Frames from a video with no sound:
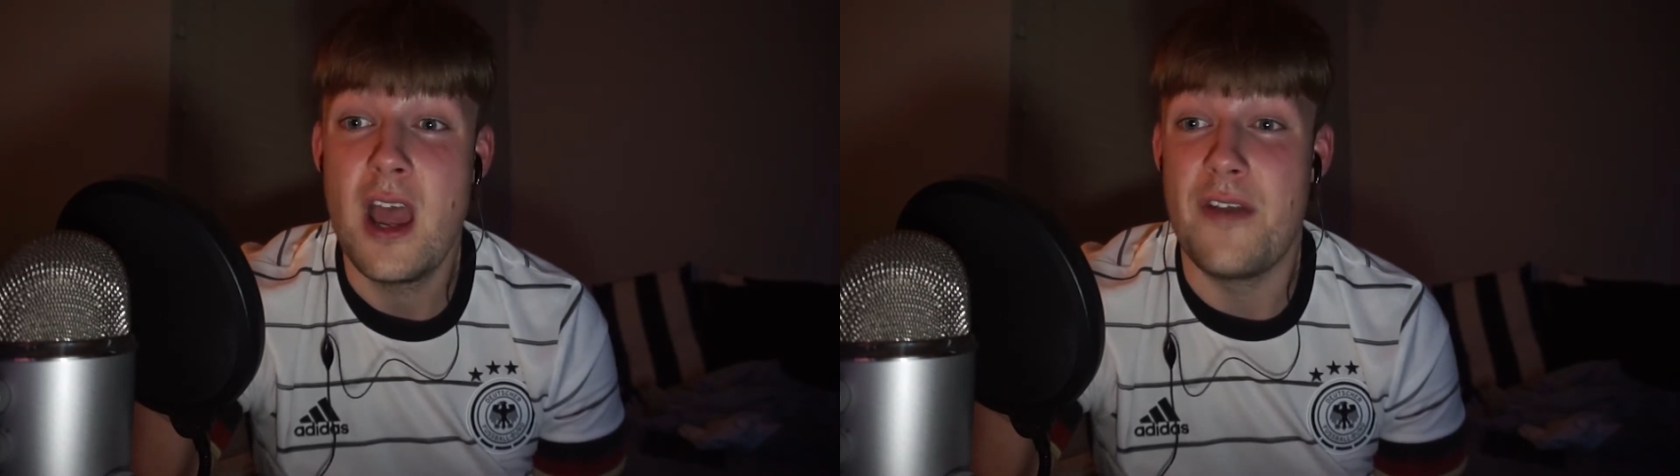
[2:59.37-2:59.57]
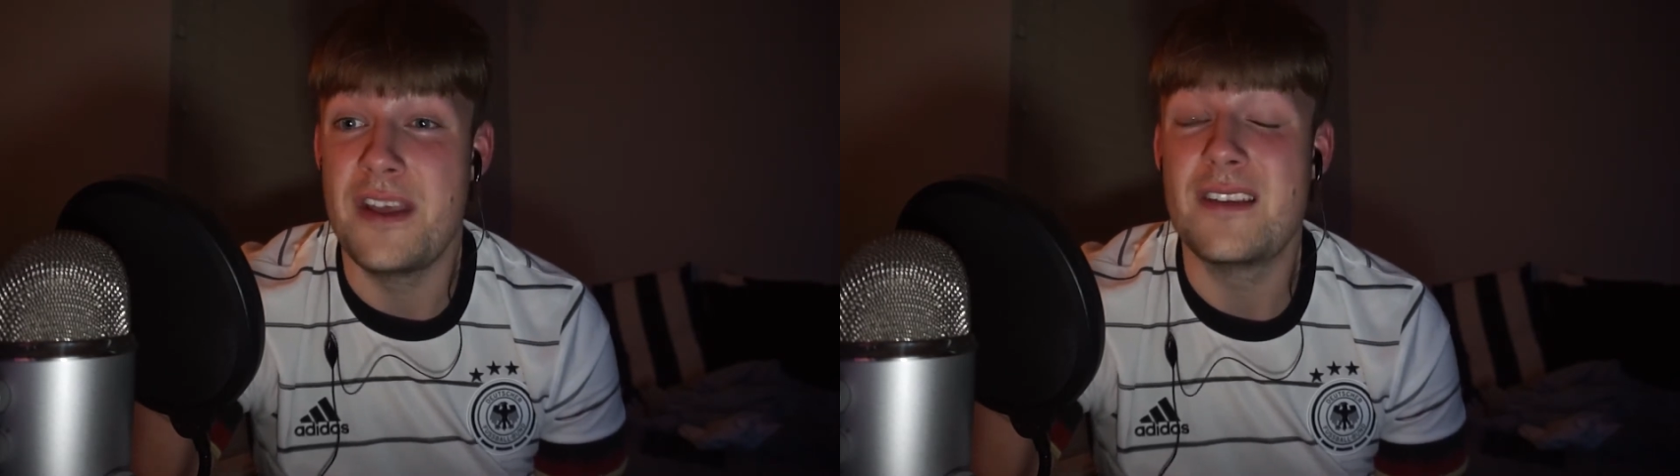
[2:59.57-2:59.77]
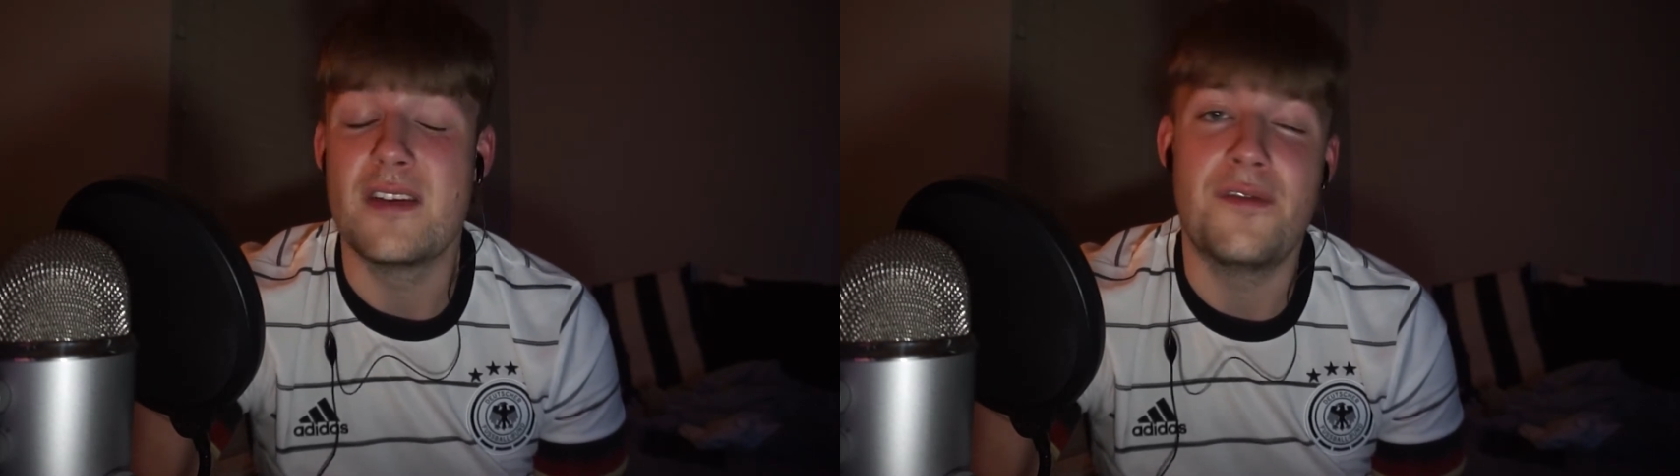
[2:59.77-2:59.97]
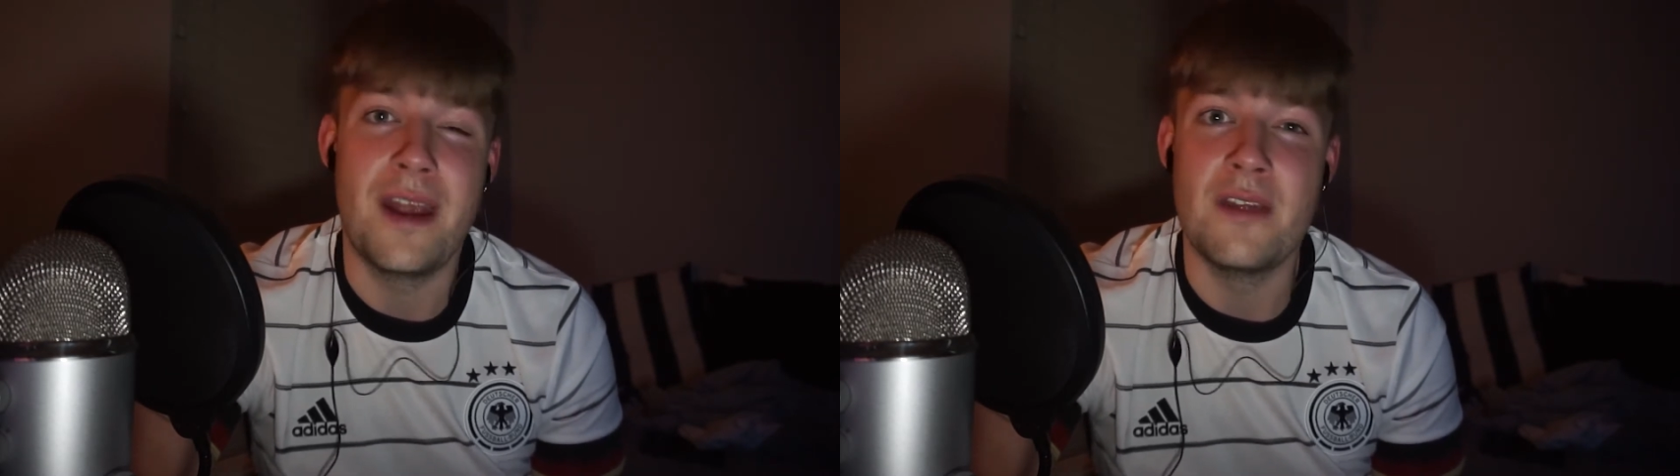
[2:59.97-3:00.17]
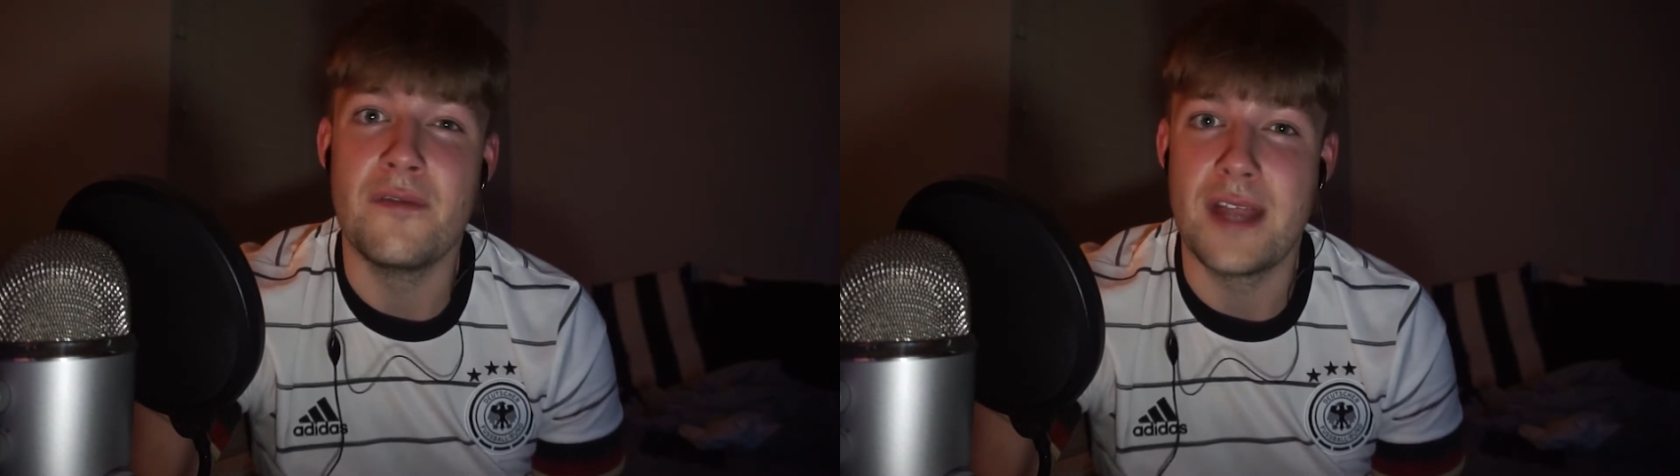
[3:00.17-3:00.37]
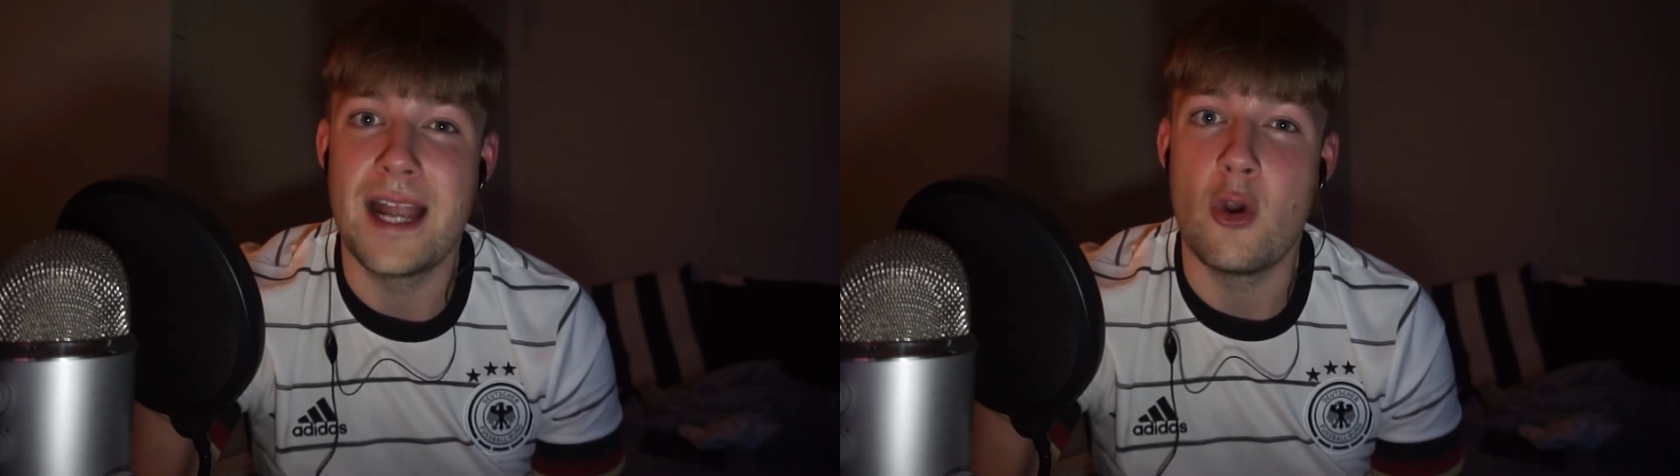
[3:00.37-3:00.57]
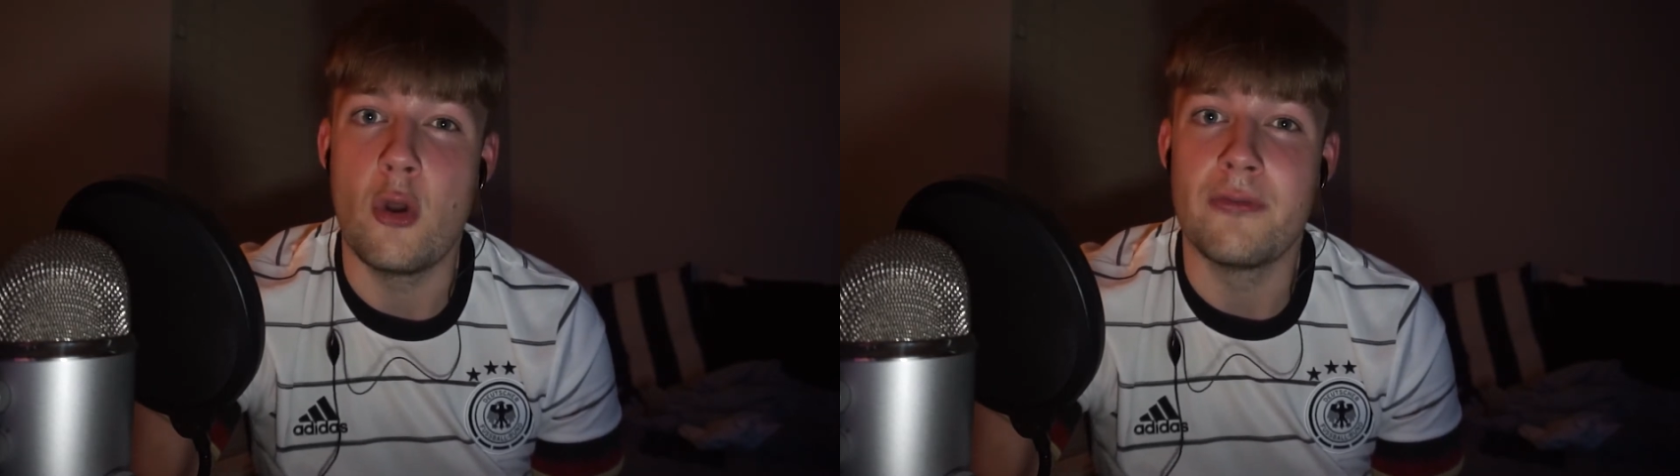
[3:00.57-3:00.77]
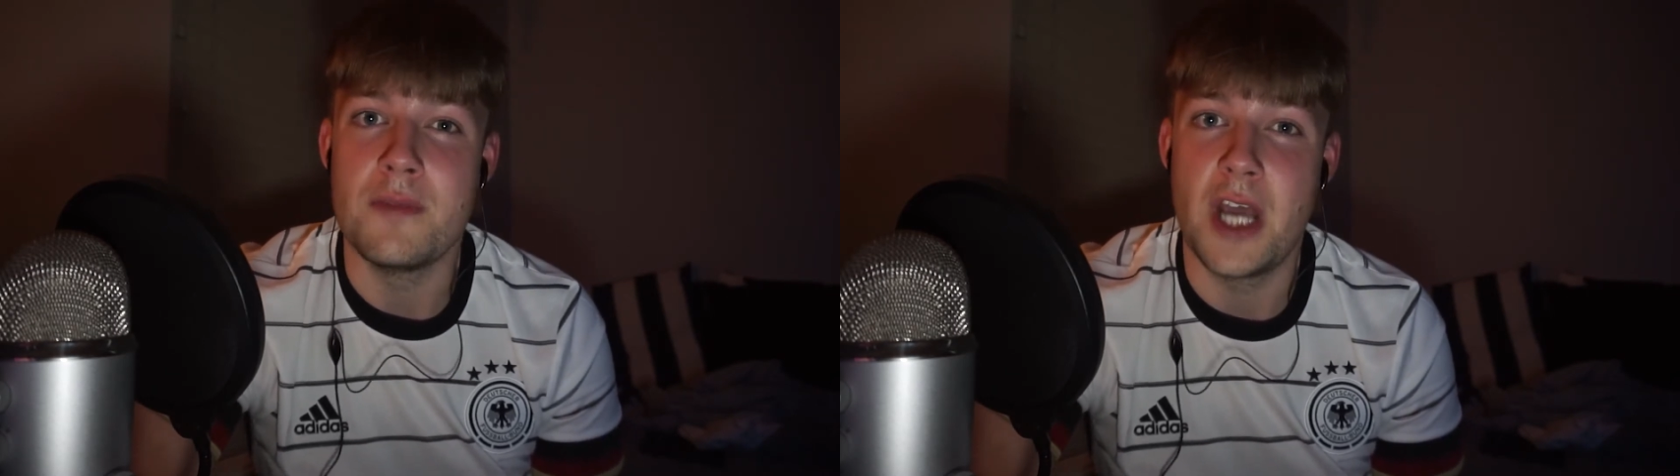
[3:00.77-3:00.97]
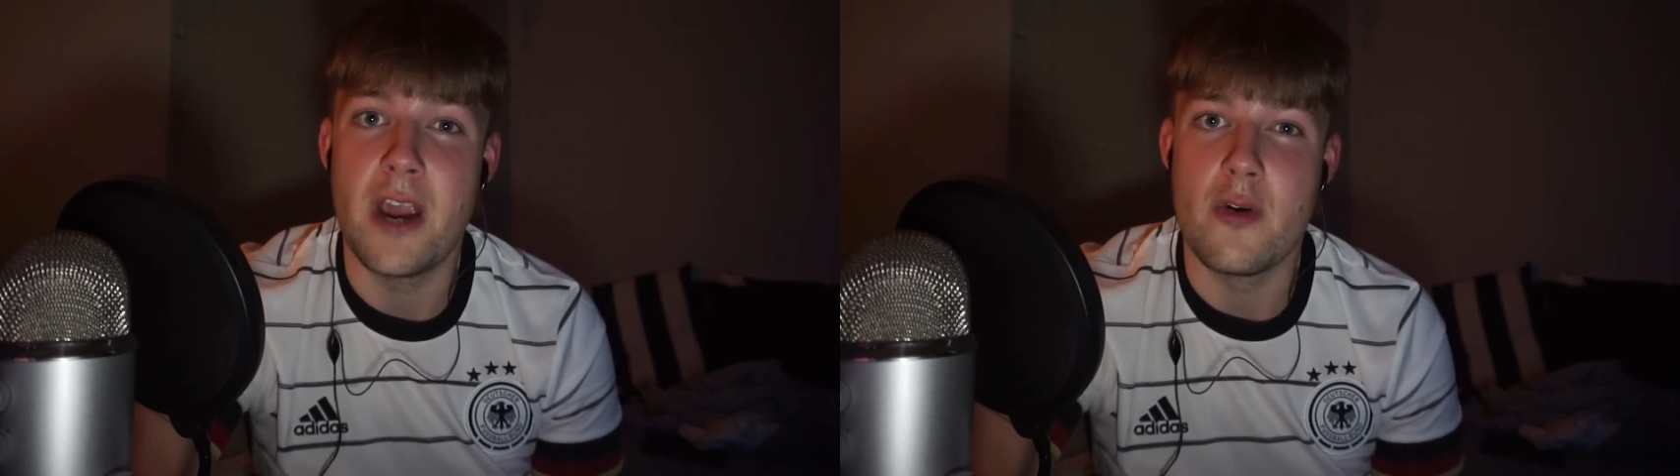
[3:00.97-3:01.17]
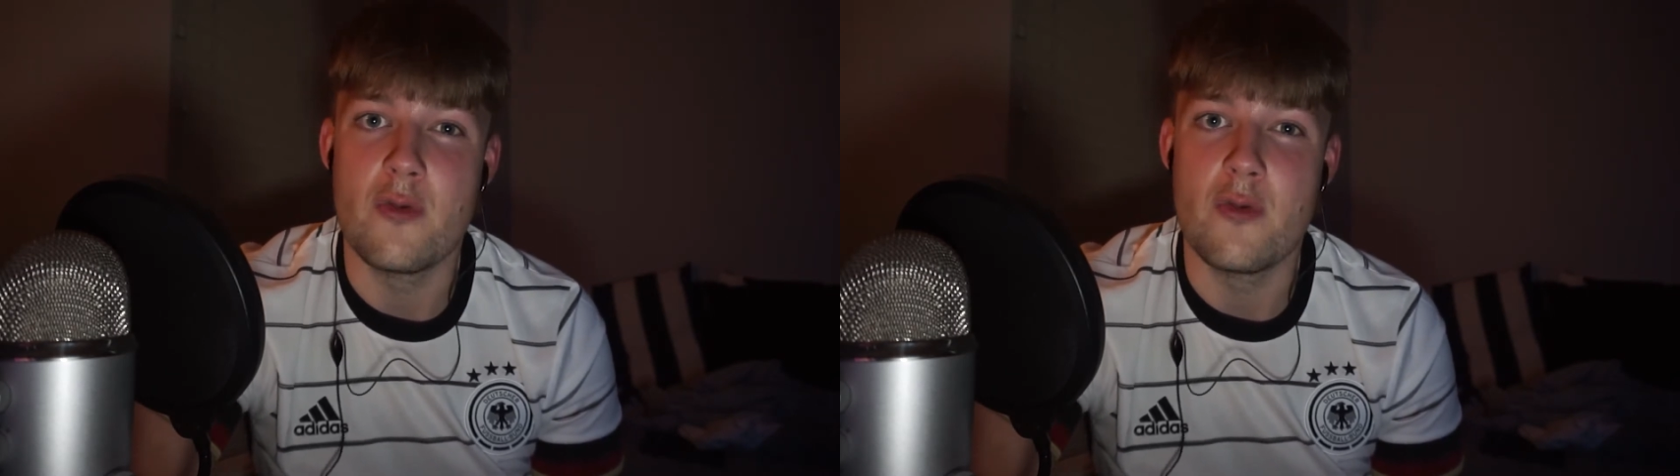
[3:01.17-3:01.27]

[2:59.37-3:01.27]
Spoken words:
I think the defending for that goal from Dyer and